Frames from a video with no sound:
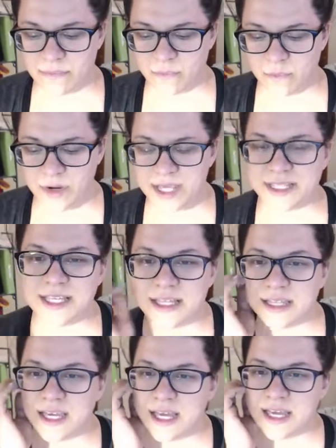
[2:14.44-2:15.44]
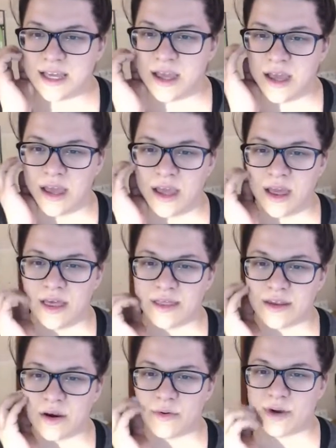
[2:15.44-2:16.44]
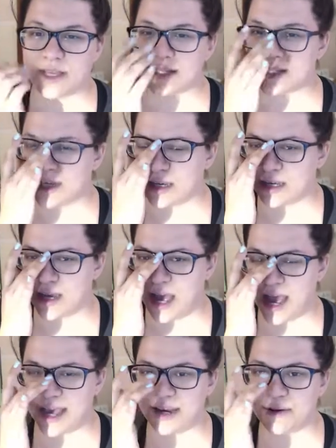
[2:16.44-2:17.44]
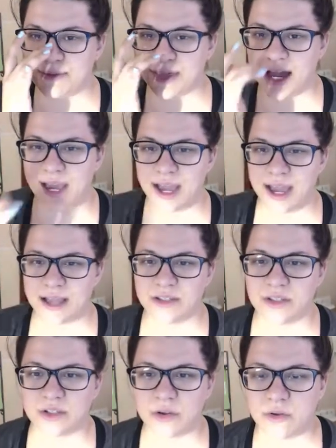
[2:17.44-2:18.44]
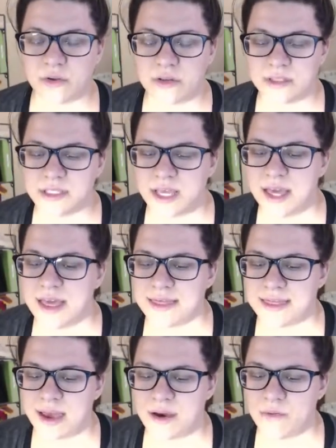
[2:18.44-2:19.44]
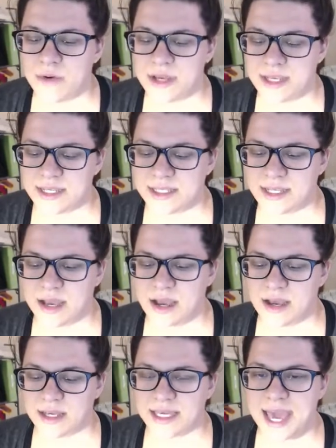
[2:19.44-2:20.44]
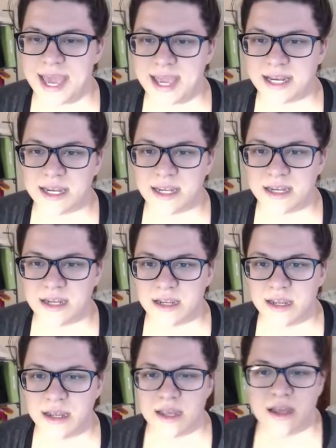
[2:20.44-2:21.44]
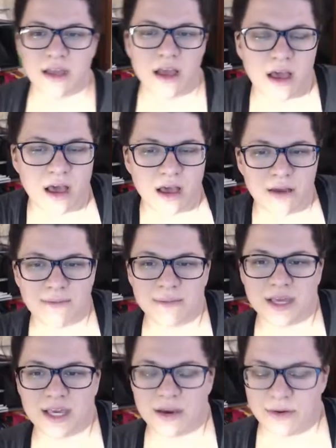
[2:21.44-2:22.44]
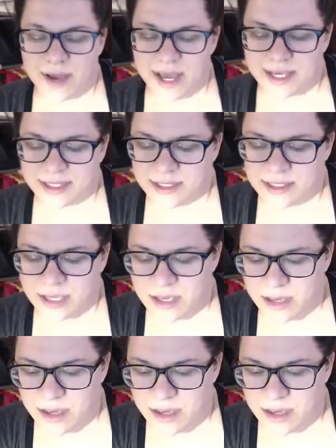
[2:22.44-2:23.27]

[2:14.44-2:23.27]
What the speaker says: recently there was an item that I had sold that was a Canon EOS